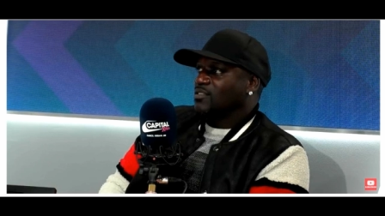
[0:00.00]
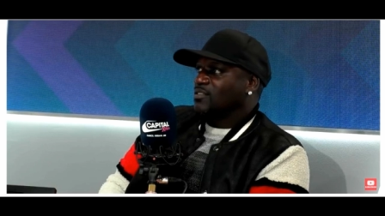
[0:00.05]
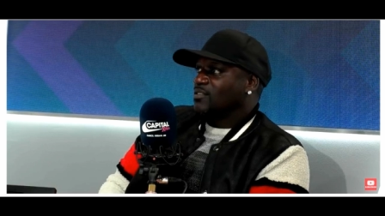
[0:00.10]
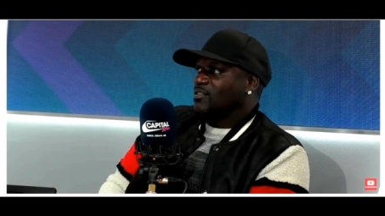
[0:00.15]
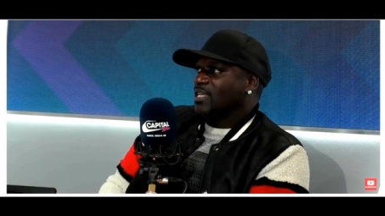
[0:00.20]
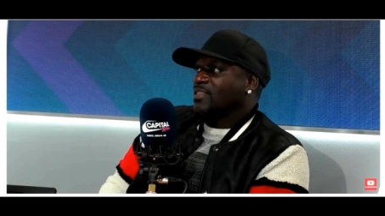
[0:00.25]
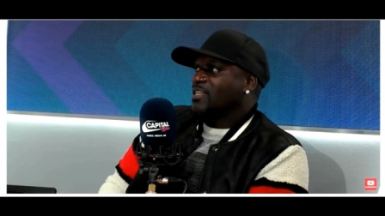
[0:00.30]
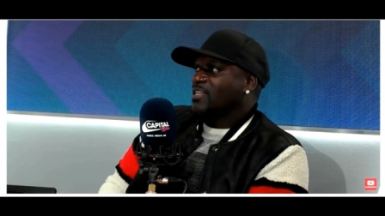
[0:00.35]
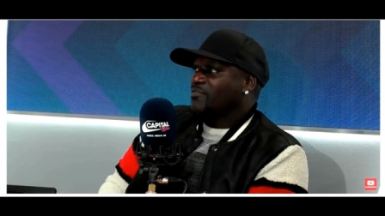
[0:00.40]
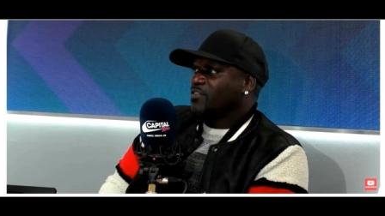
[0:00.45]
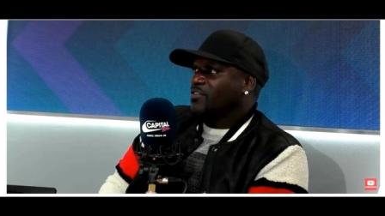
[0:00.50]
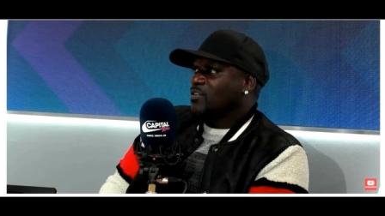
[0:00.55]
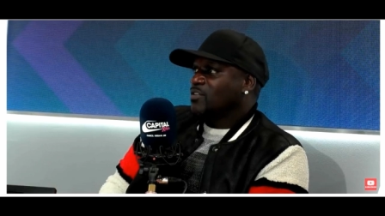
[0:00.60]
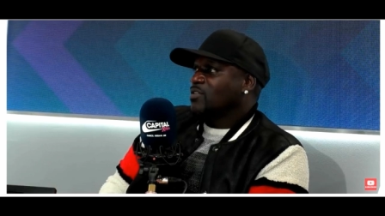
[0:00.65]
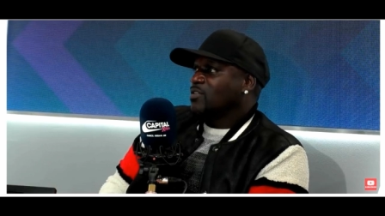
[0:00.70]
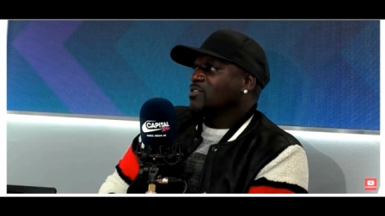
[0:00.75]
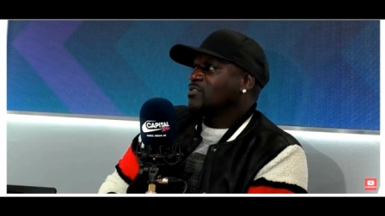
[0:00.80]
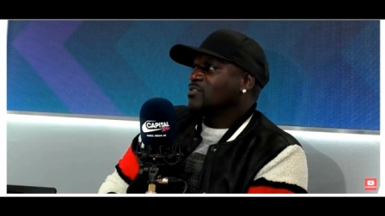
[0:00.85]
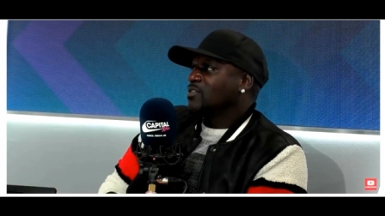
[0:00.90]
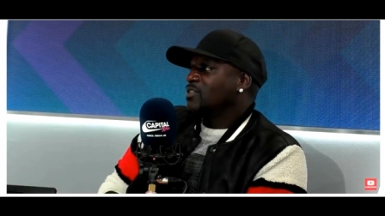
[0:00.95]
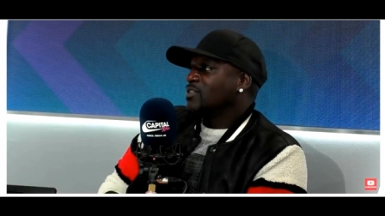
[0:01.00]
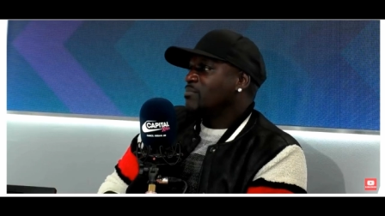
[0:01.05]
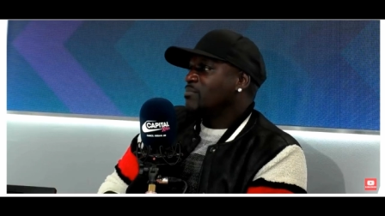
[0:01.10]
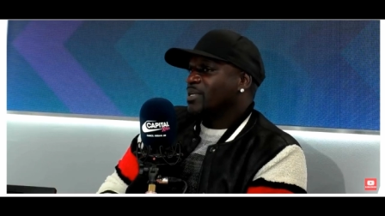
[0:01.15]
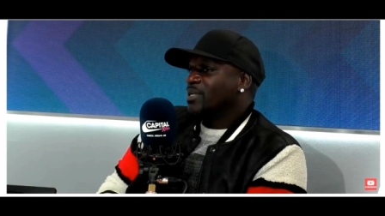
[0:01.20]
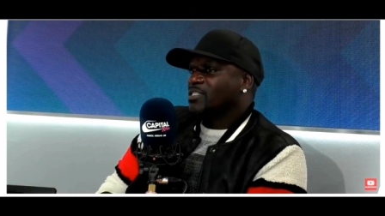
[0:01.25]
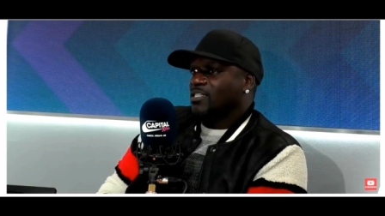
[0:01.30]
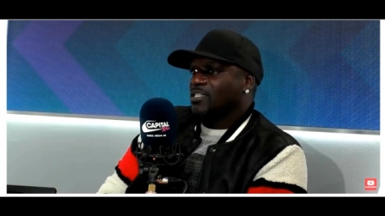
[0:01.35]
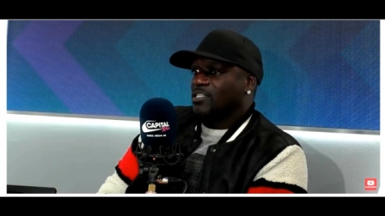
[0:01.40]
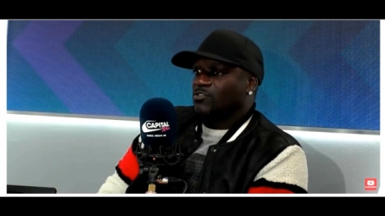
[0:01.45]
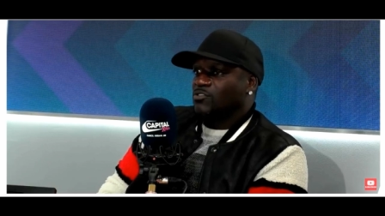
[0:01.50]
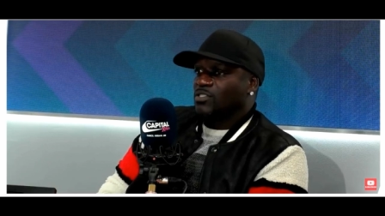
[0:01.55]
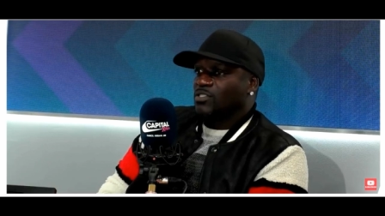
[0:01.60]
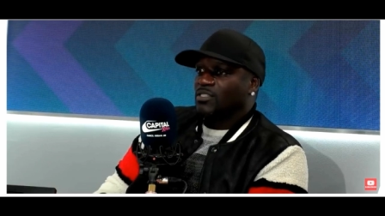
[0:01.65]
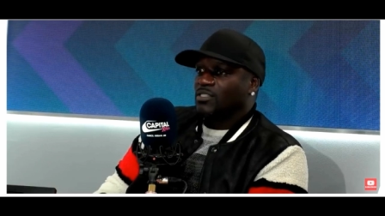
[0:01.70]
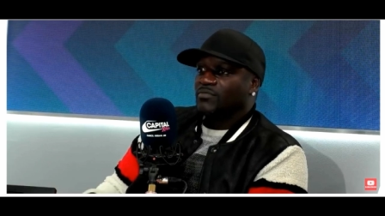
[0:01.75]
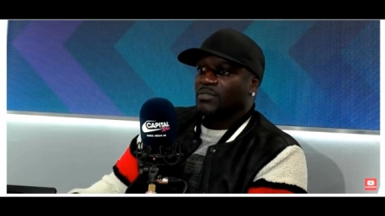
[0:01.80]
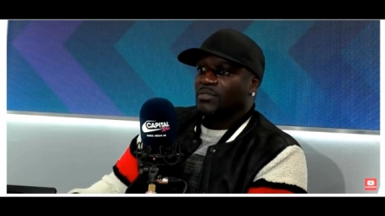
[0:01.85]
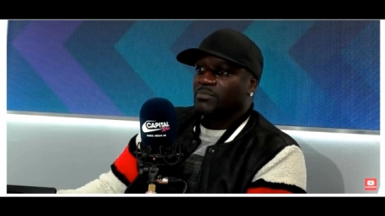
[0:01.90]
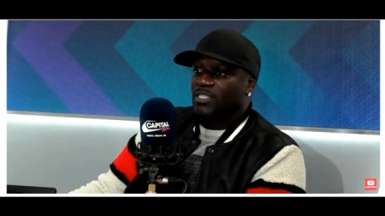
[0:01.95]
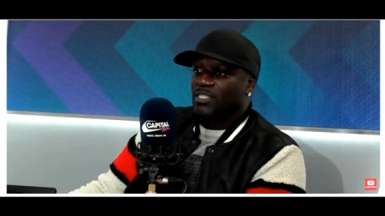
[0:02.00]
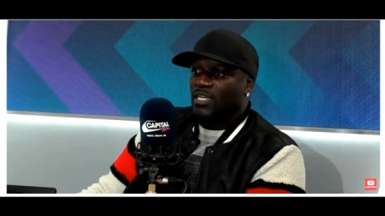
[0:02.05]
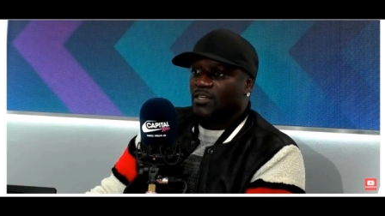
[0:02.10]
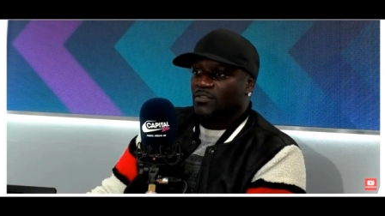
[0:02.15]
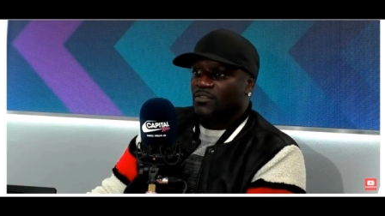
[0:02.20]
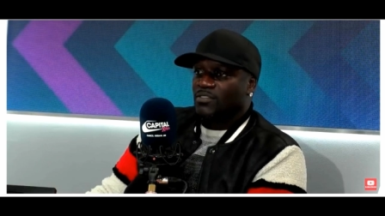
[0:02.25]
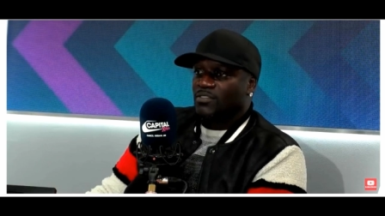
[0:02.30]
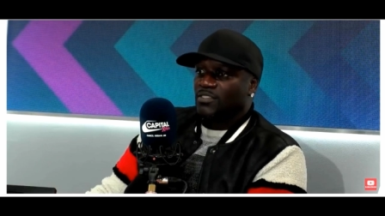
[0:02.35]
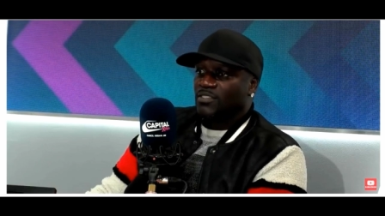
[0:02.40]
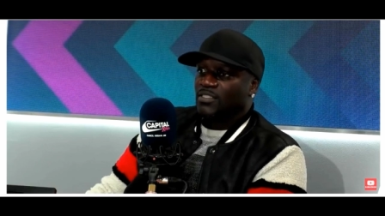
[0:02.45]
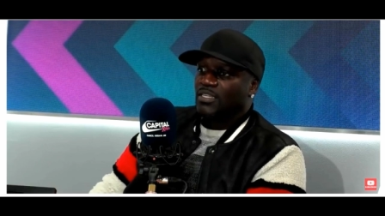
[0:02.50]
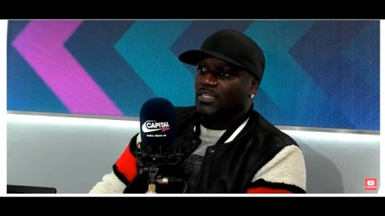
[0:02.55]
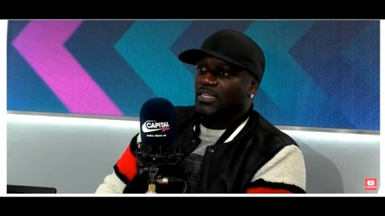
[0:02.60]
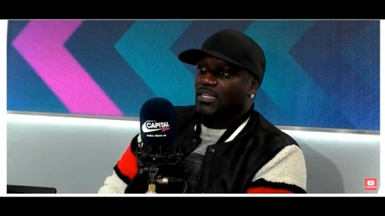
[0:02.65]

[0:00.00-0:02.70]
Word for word: that they feel is in the best interest of themselves.